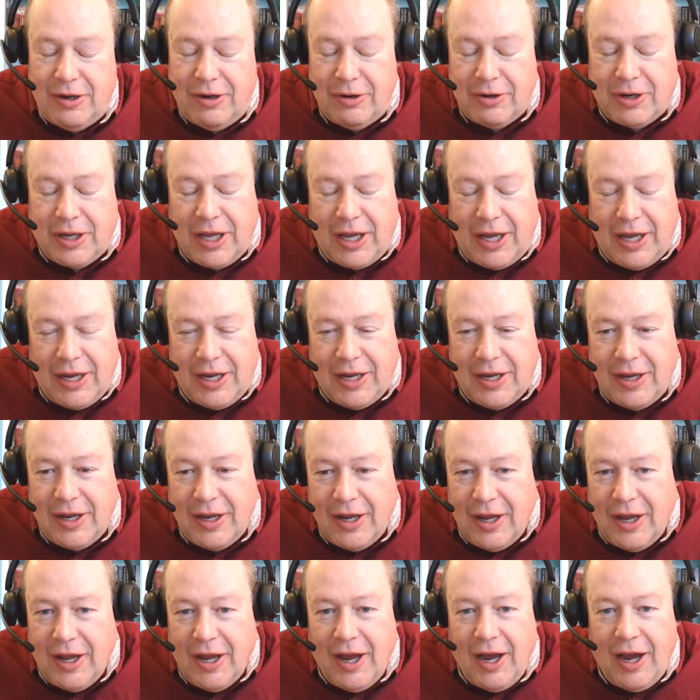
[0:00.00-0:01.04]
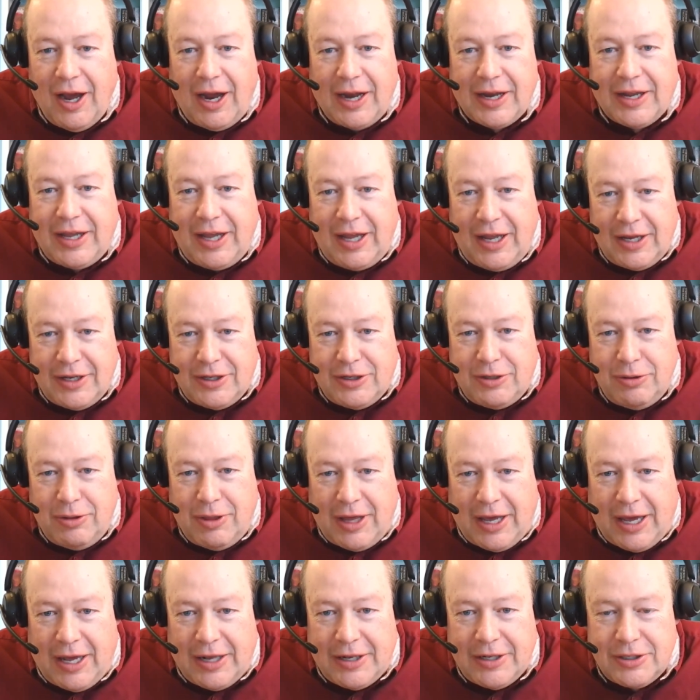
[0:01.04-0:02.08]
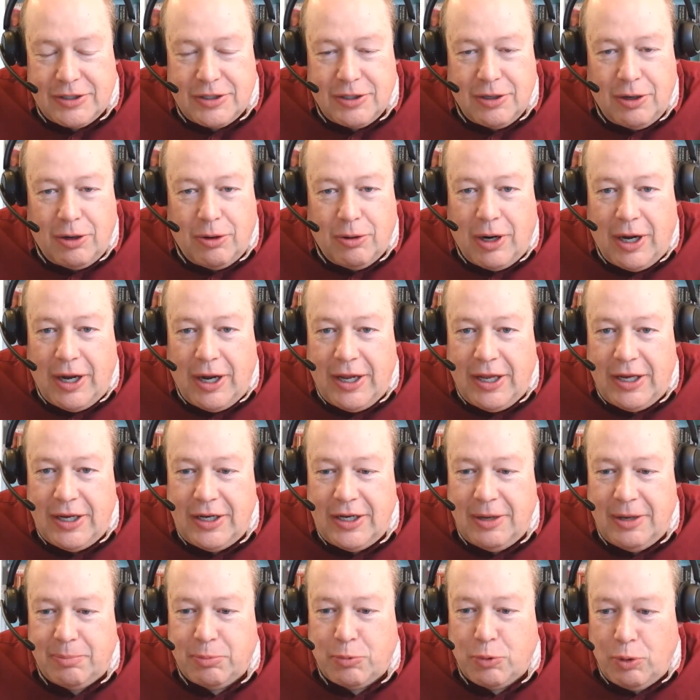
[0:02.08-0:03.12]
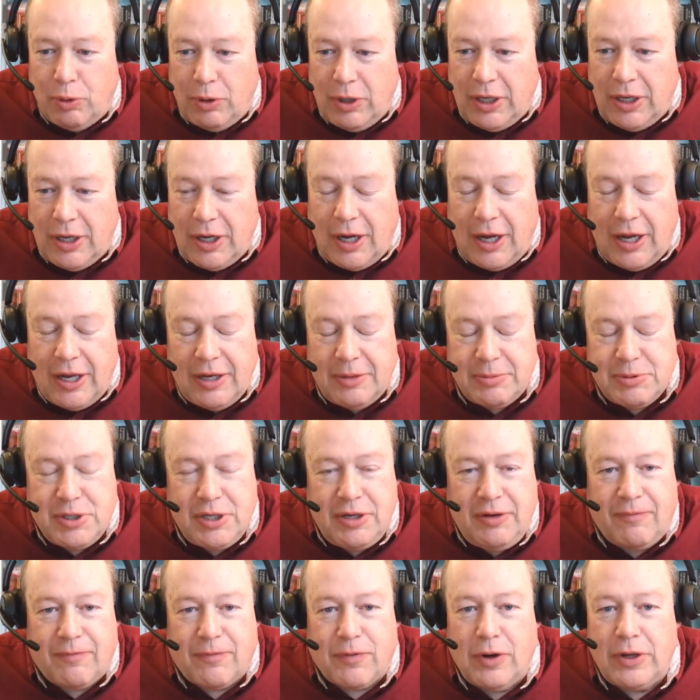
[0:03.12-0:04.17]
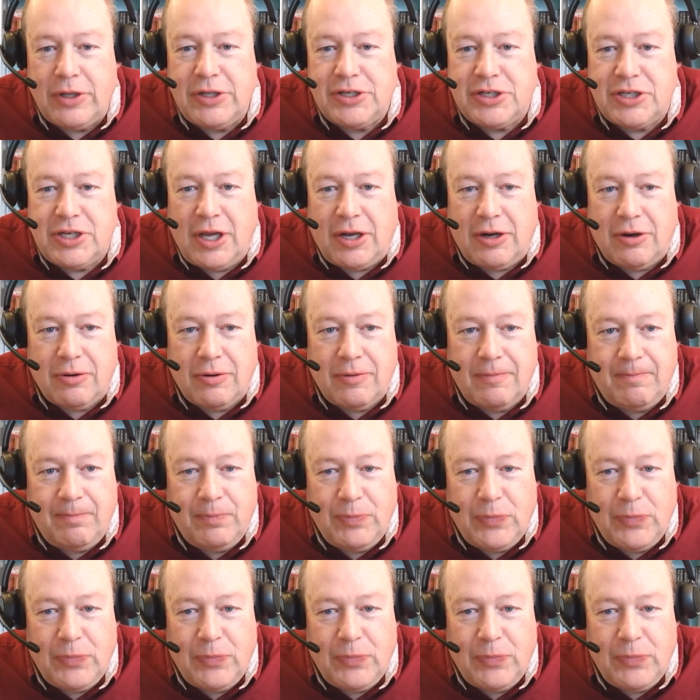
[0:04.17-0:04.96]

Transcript: okay, I can't do that. So I ended up seeing front and center,